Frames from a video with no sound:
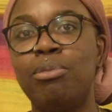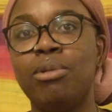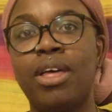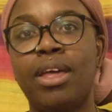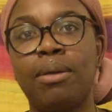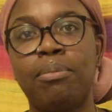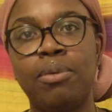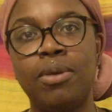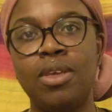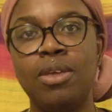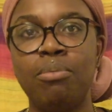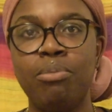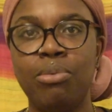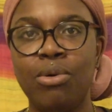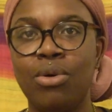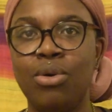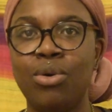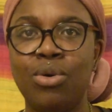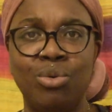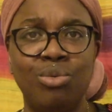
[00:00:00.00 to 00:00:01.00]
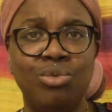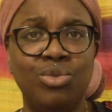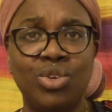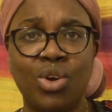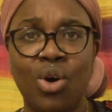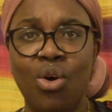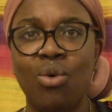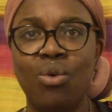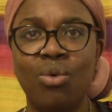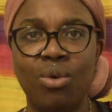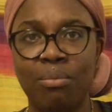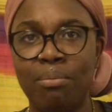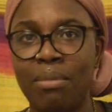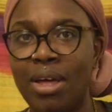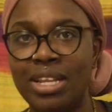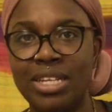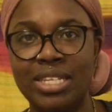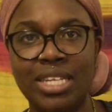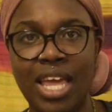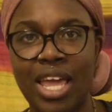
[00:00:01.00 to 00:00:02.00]
Black people who don't
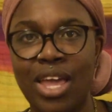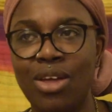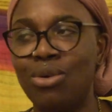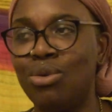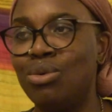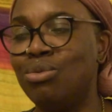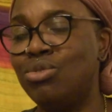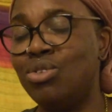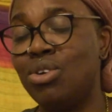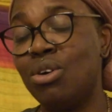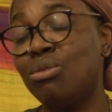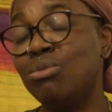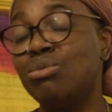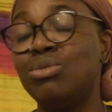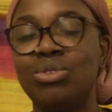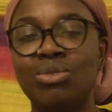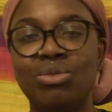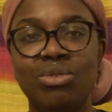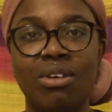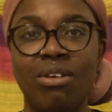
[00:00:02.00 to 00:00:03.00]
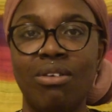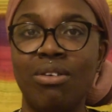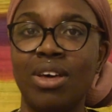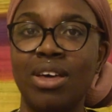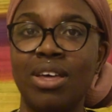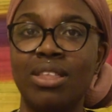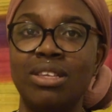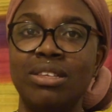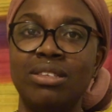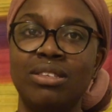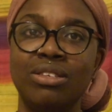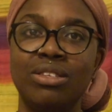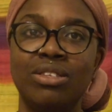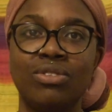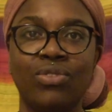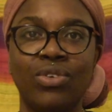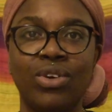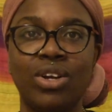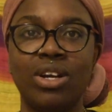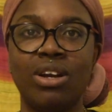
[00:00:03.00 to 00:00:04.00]
meditate, who don't do yoga. This is
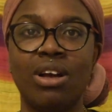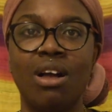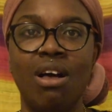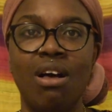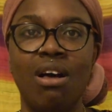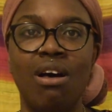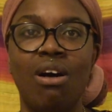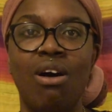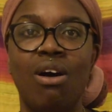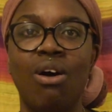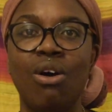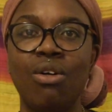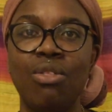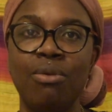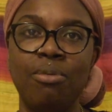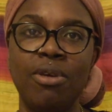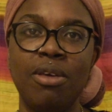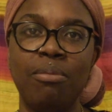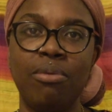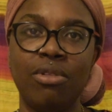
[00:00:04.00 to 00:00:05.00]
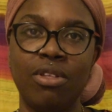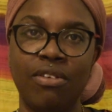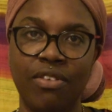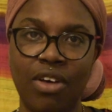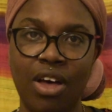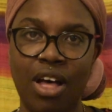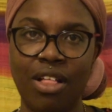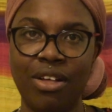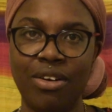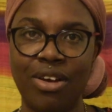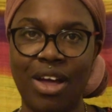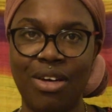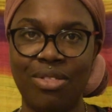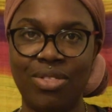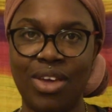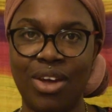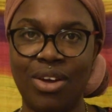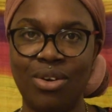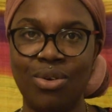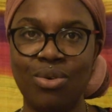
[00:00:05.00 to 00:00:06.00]
for all the people of color out
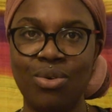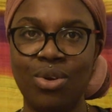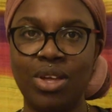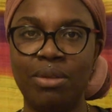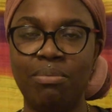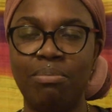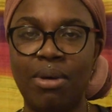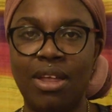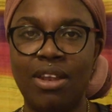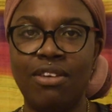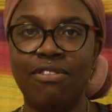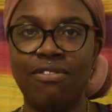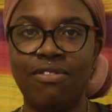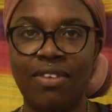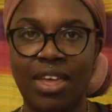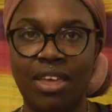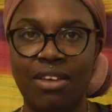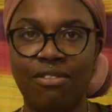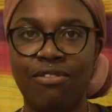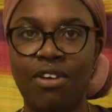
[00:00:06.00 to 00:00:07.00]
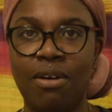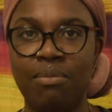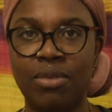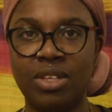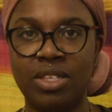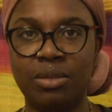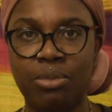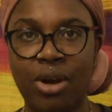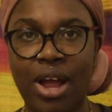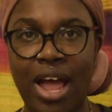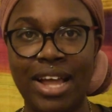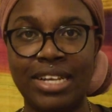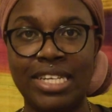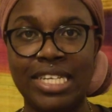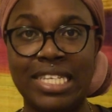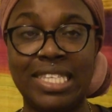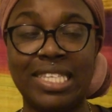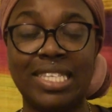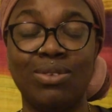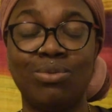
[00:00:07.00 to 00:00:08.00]
there who could benefit from this
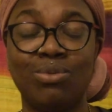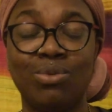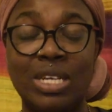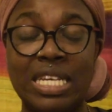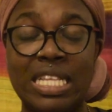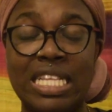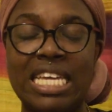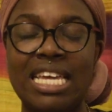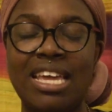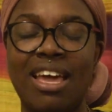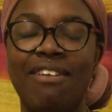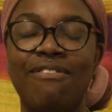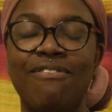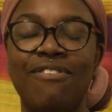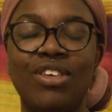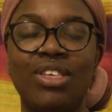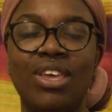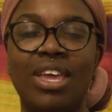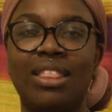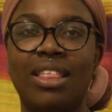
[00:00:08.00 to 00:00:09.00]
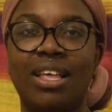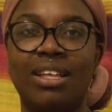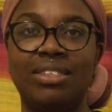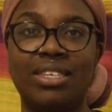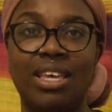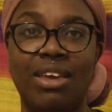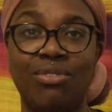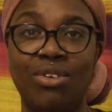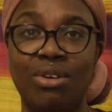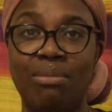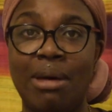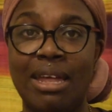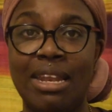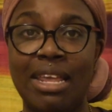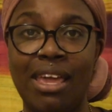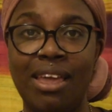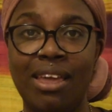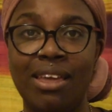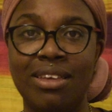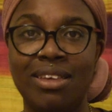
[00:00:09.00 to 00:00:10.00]
practice. And really, I feel like that's
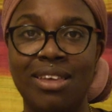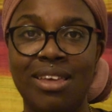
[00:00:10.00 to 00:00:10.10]
everybody.